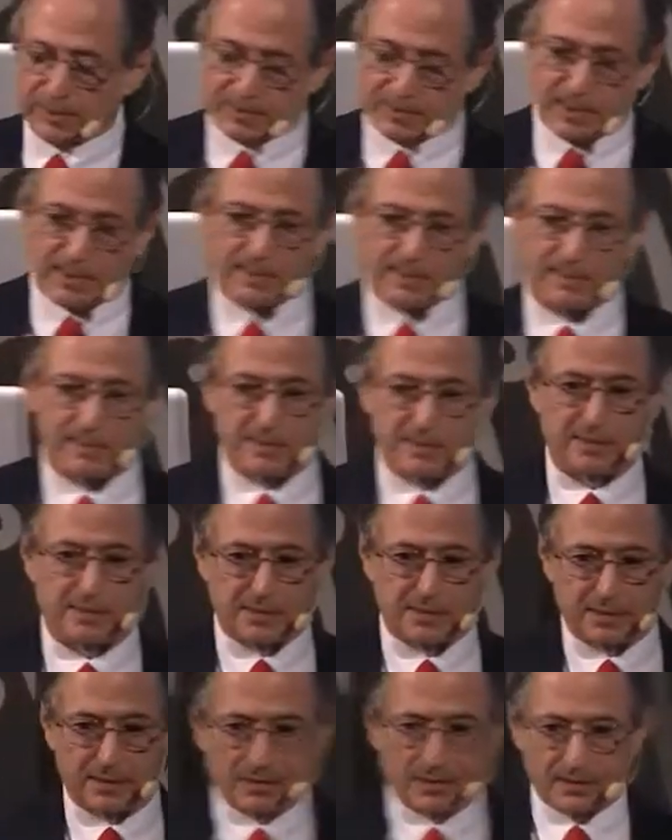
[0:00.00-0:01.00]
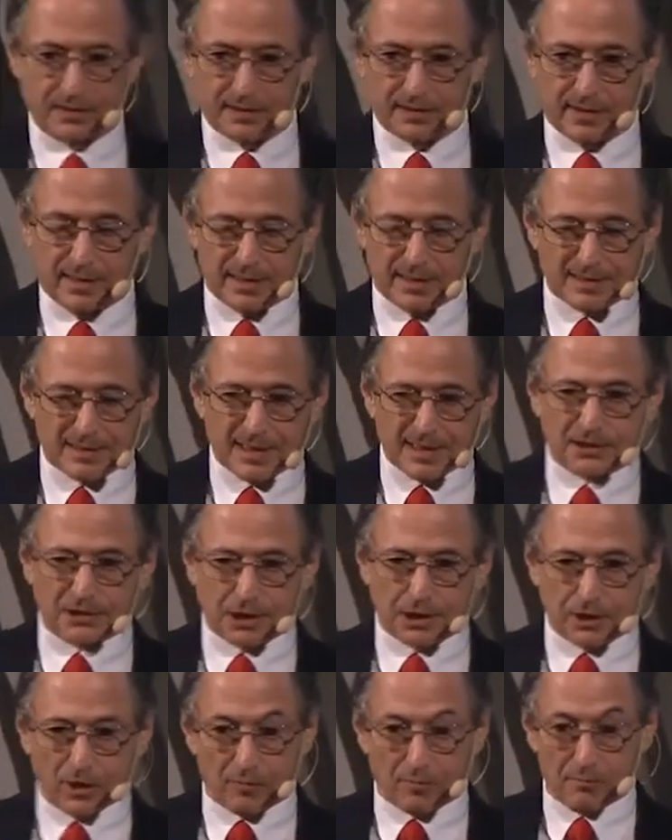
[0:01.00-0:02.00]
scientists
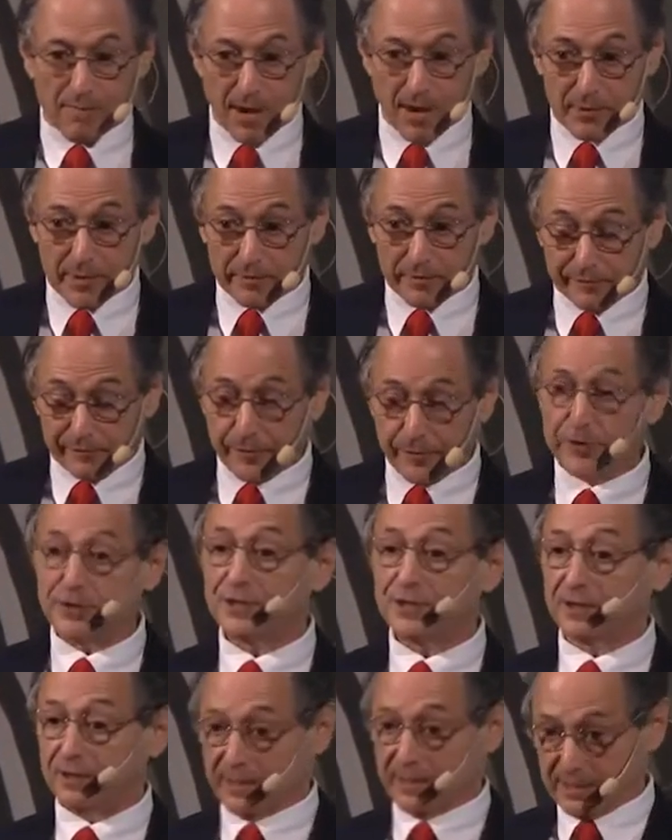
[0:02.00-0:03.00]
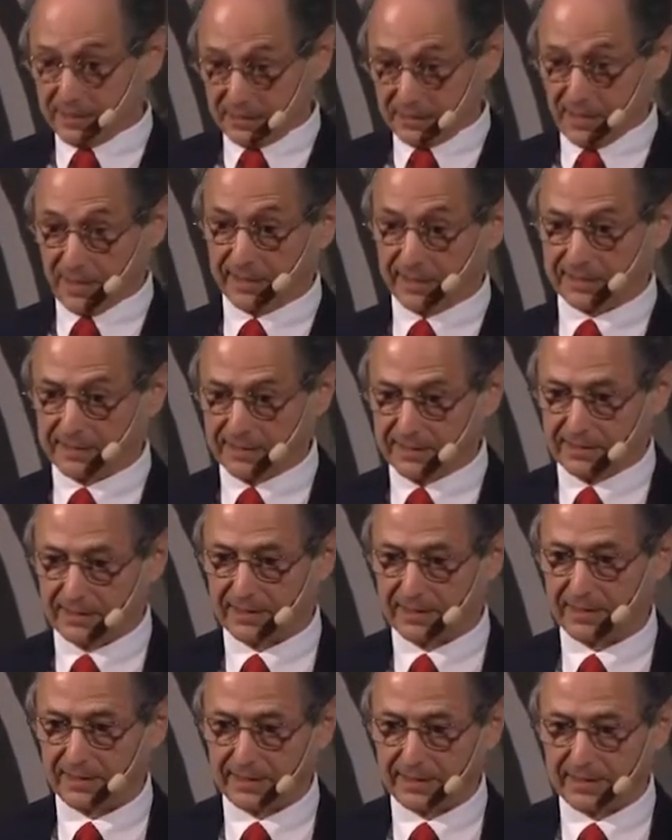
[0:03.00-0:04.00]
essentially are married first to their science
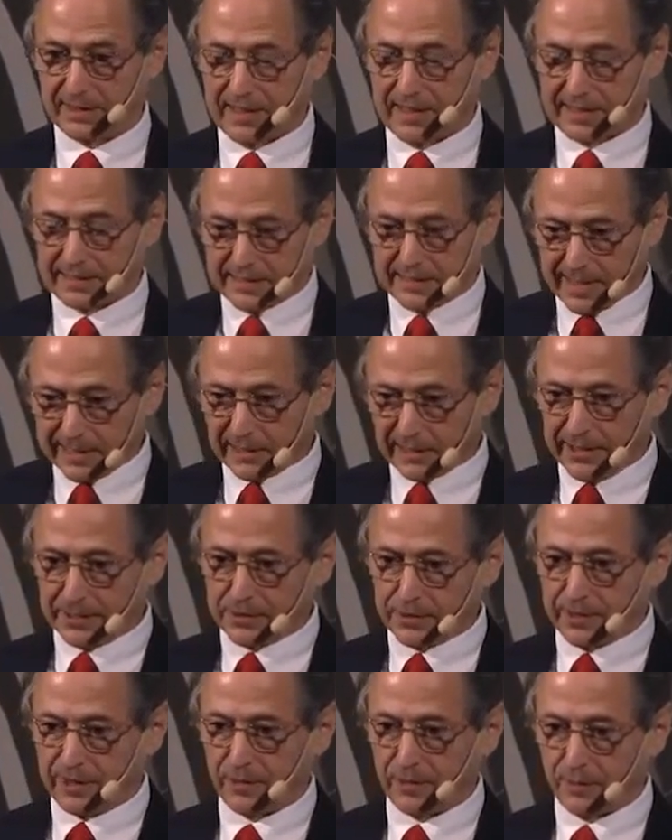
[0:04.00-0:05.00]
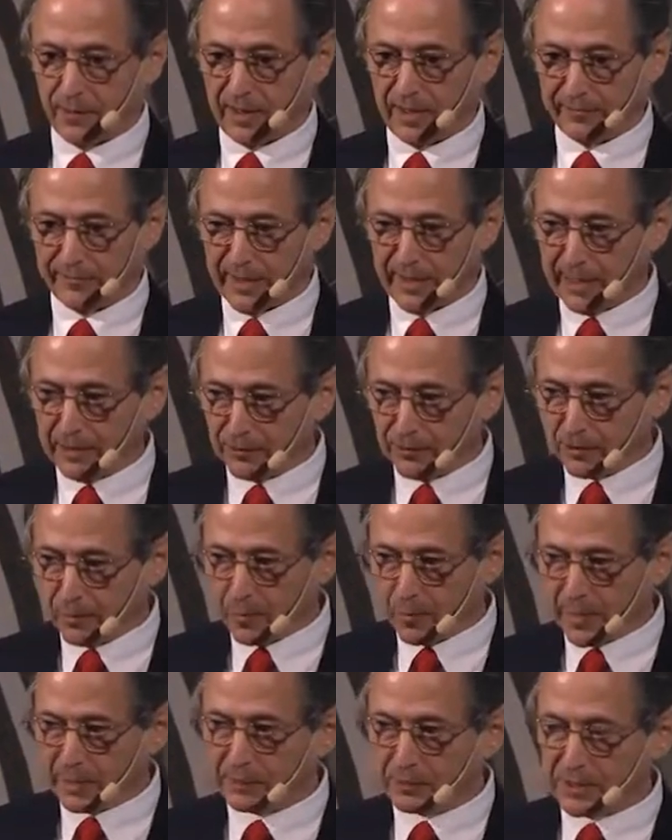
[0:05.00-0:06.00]
and secondly to their wife. And I thought it
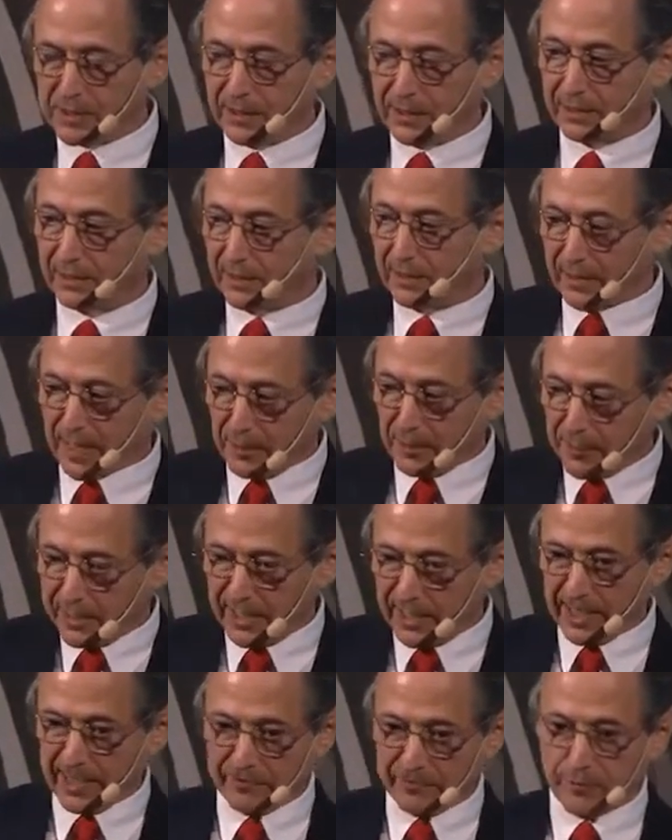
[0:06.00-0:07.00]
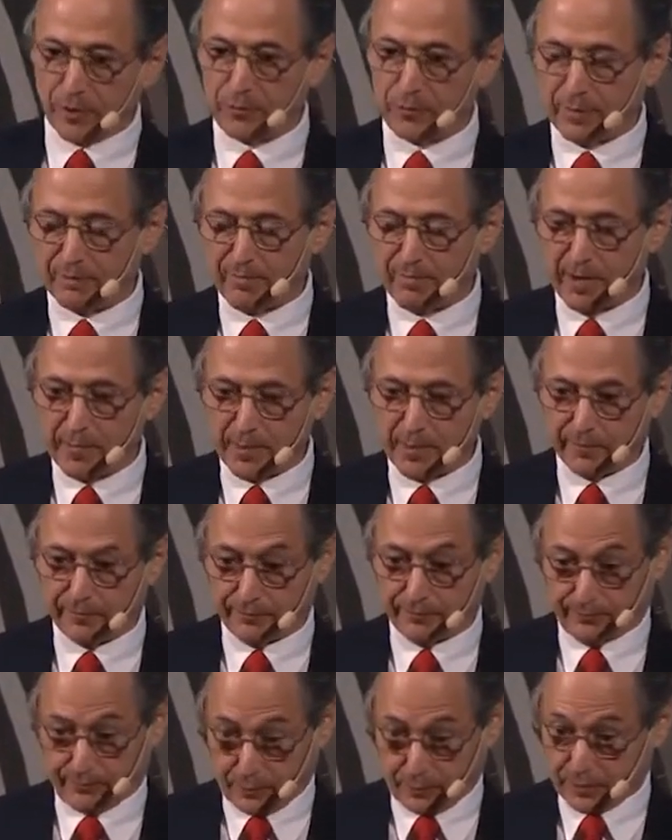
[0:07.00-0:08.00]
would be interesting. Ari and I have both been married
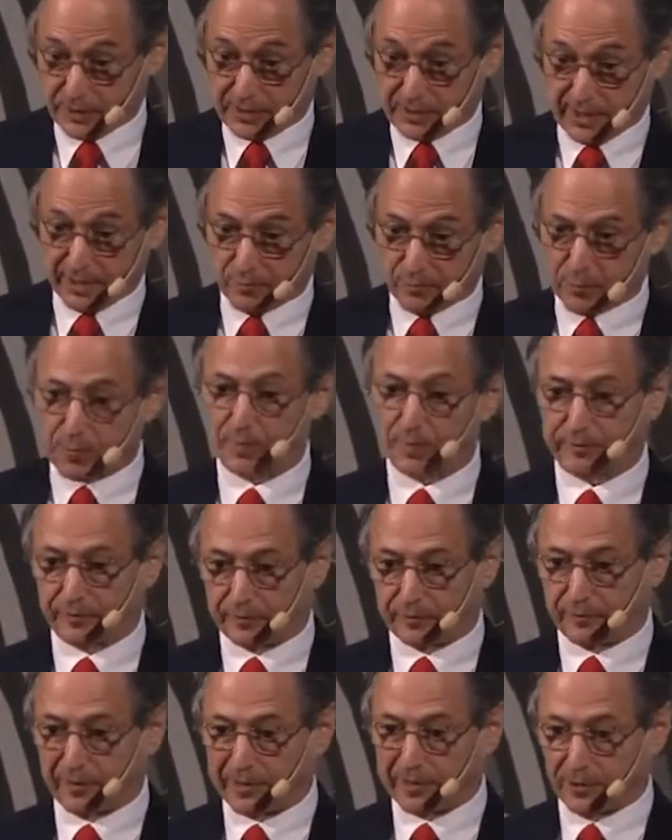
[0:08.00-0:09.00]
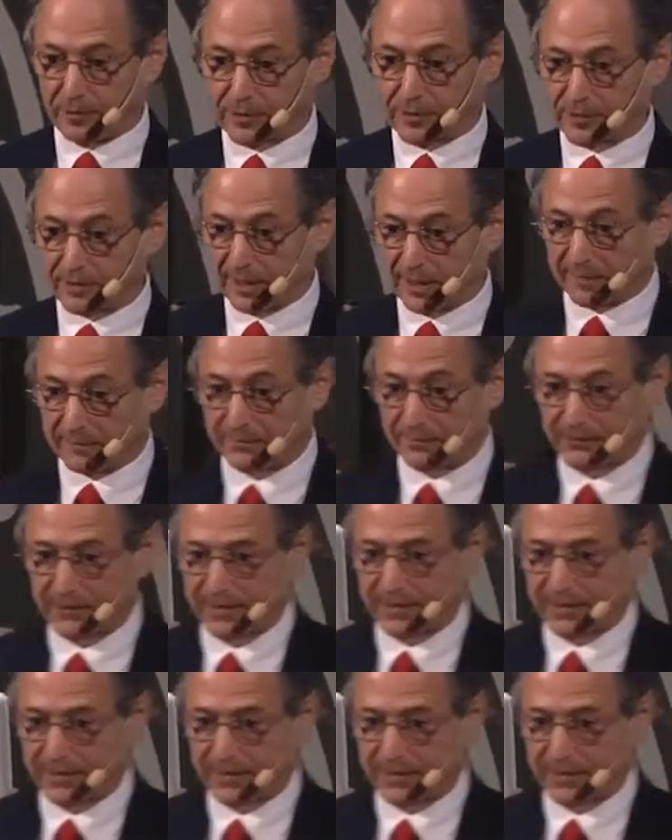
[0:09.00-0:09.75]
to the same woman for a very long time.